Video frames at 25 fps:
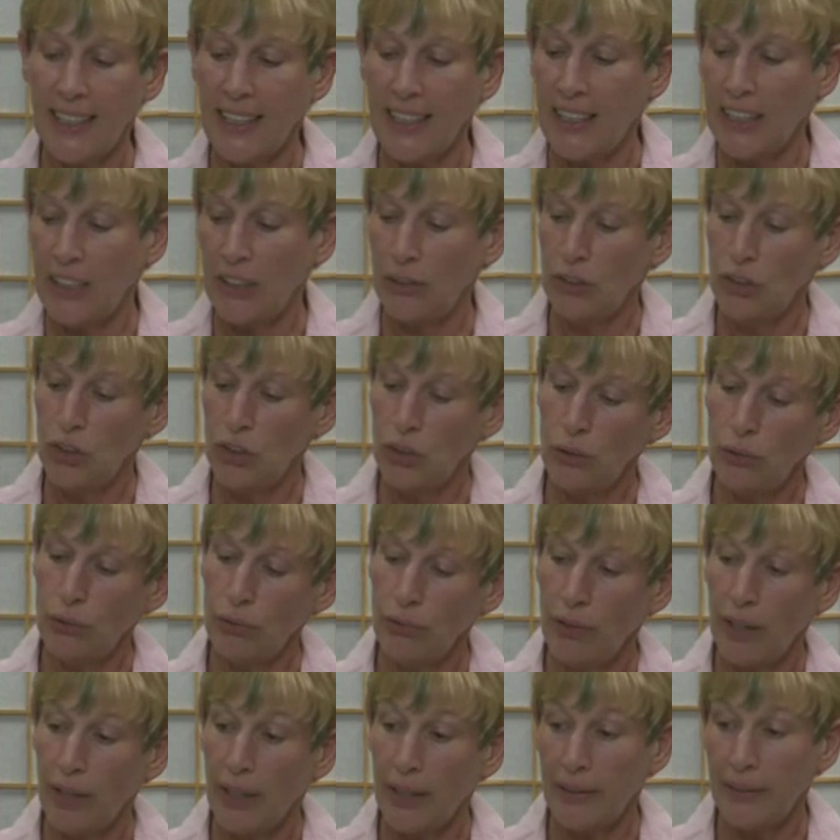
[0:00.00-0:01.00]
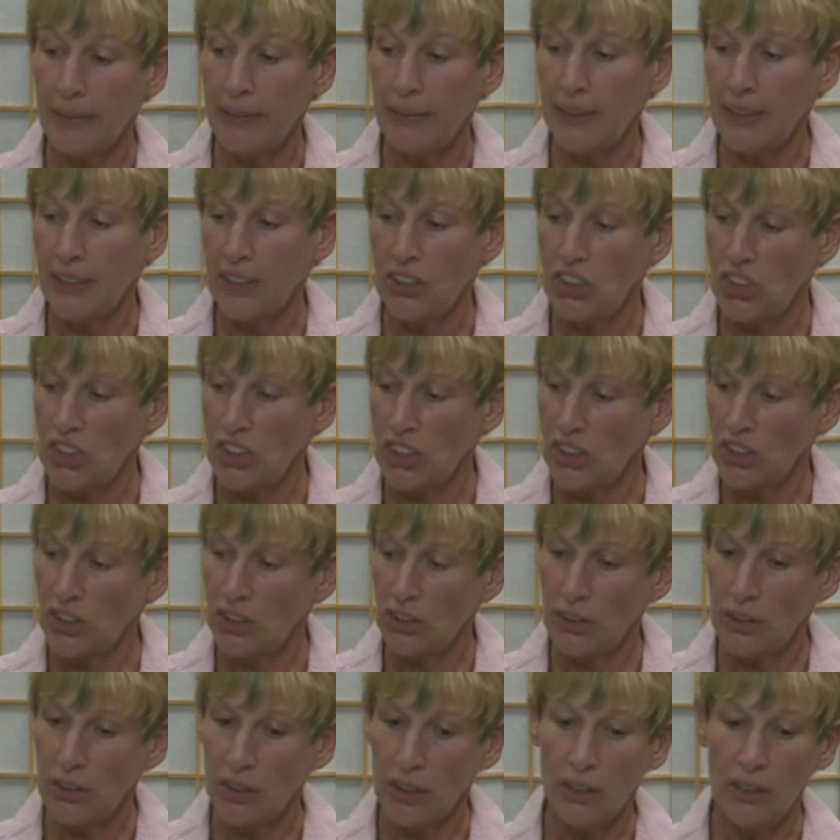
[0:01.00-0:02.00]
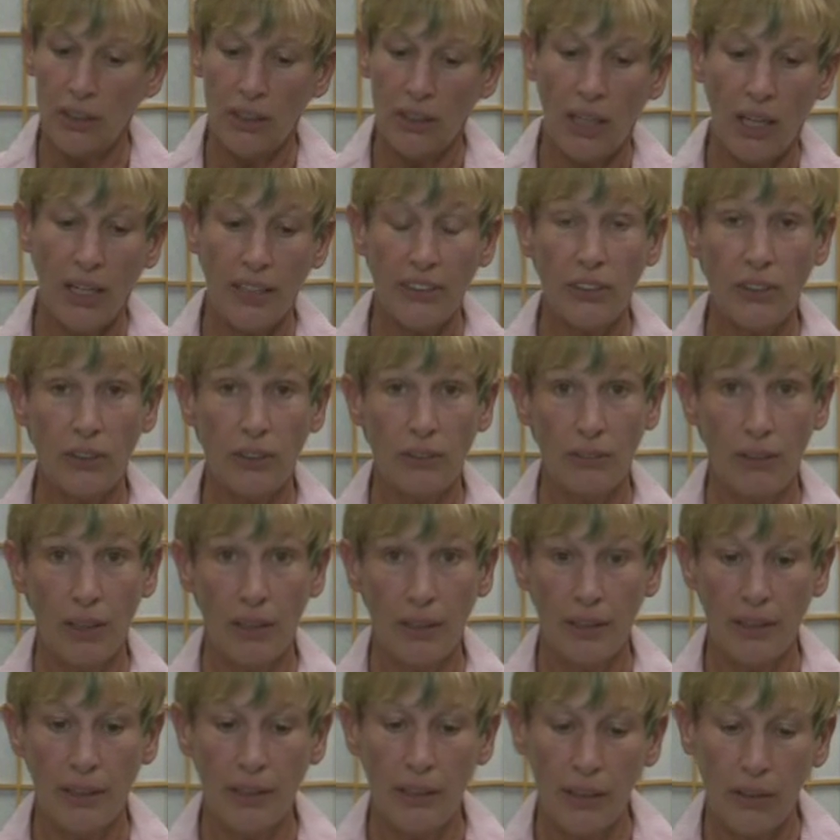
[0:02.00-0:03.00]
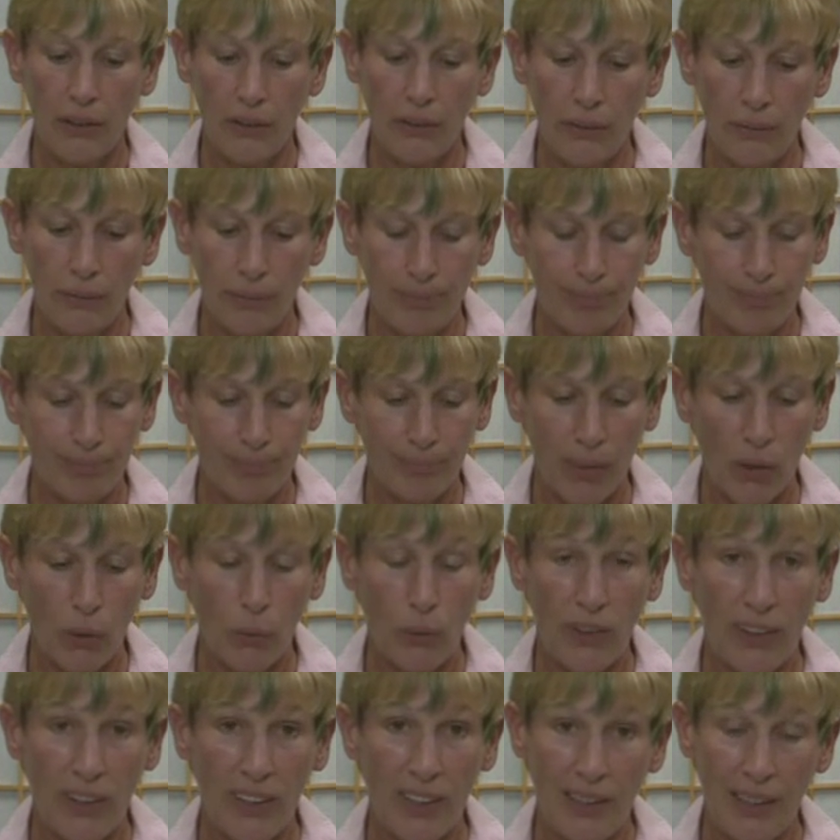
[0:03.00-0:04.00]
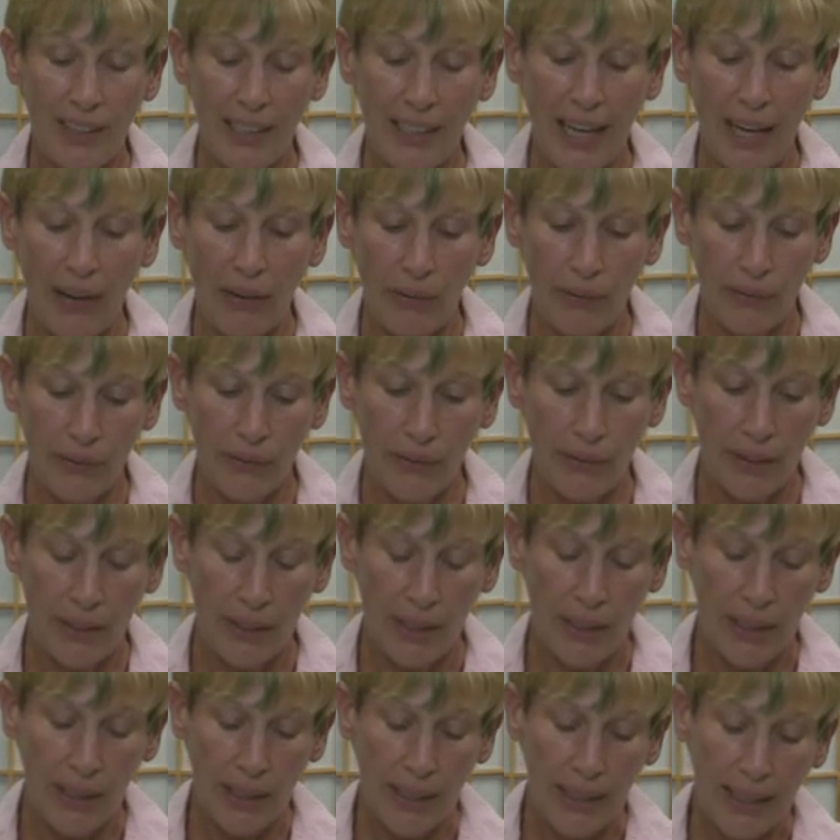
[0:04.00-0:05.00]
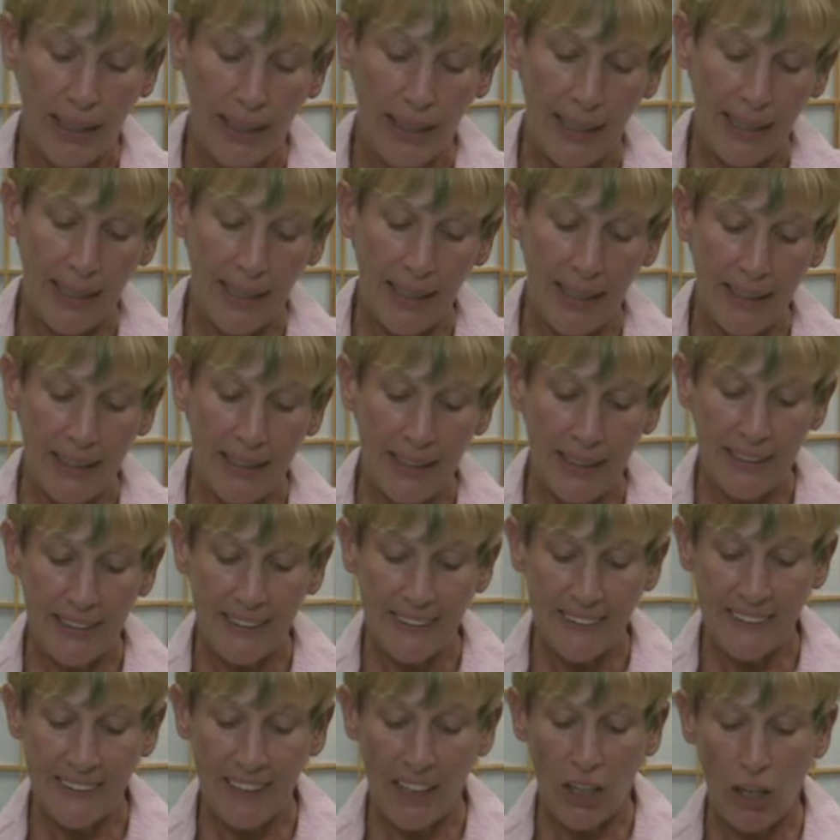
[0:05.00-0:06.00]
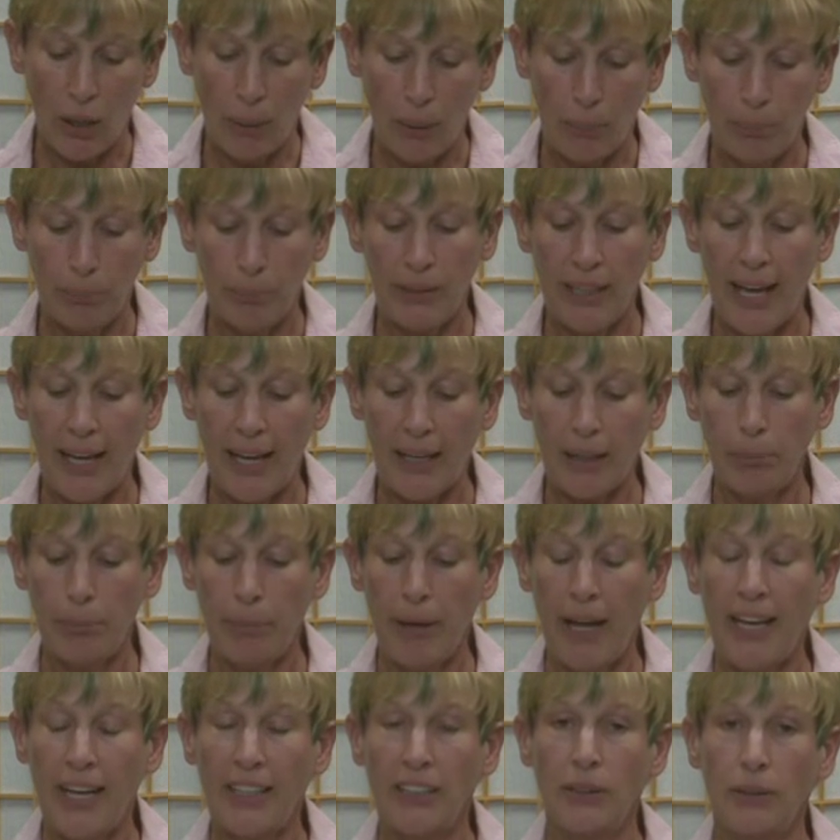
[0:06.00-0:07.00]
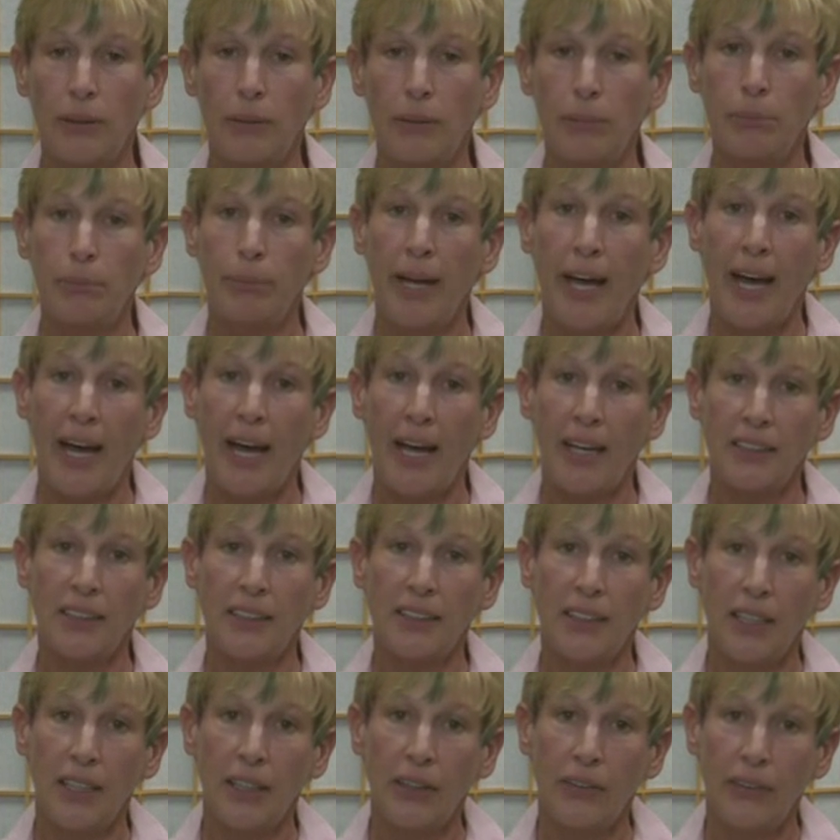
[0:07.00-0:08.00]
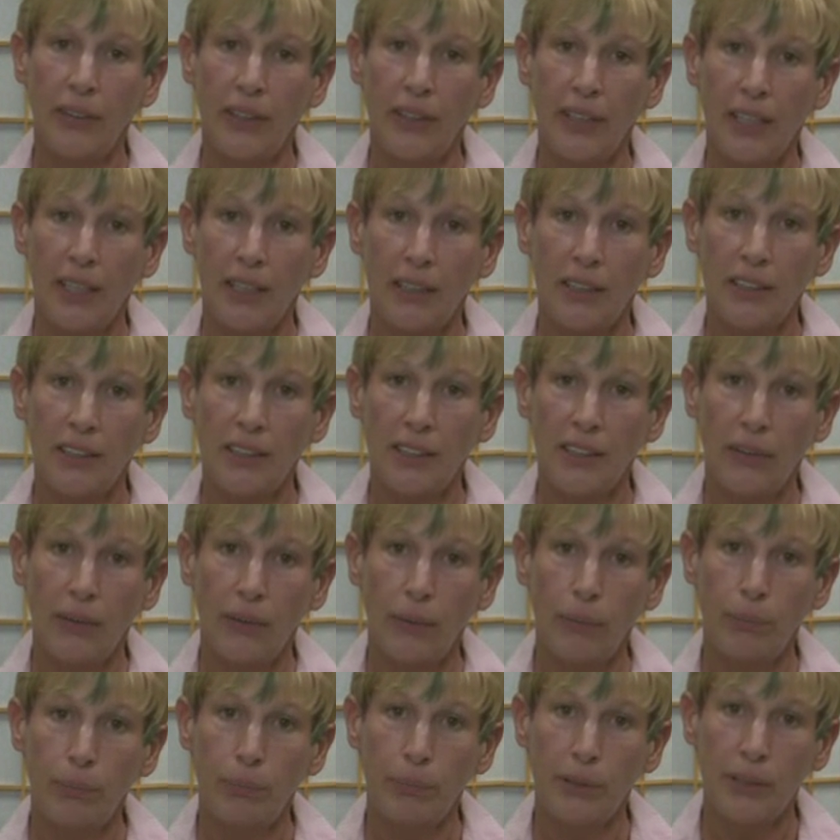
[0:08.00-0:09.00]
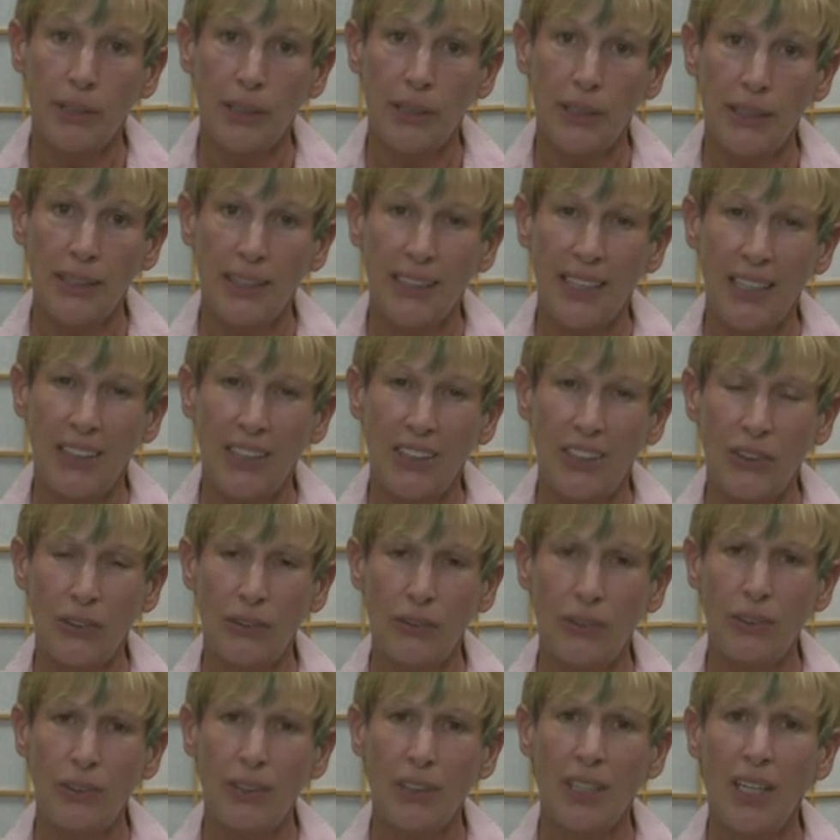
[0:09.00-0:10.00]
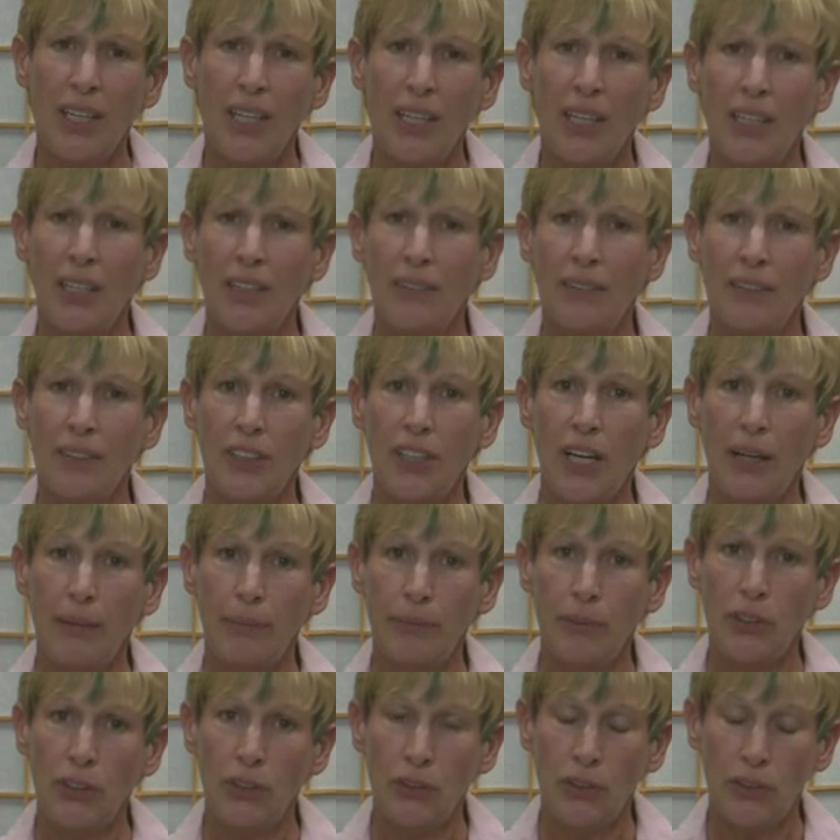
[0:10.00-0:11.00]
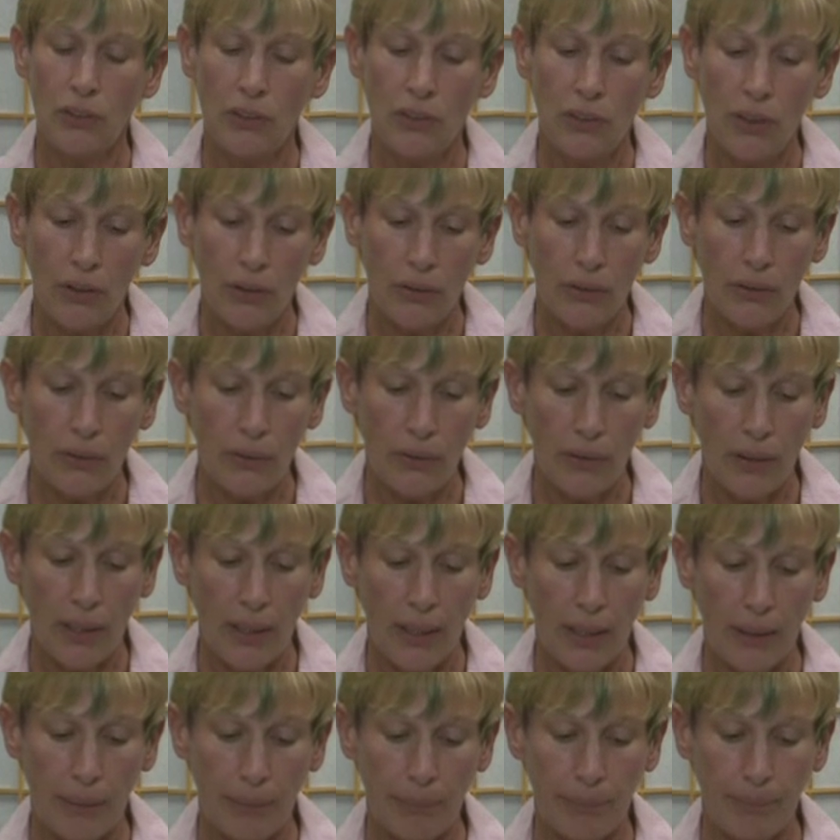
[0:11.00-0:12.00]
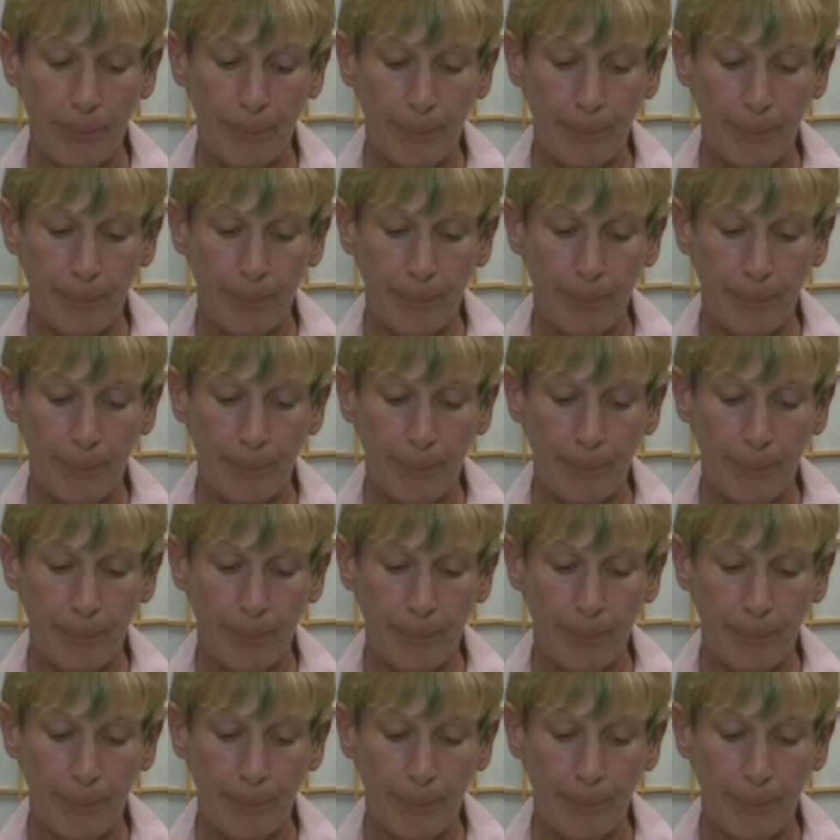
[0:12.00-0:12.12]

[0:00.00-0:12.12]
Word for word: a new fire that had just started not too long ago, within the hour, and it is on Black Bass Pass area. So please stay tuned um, to your local. Um,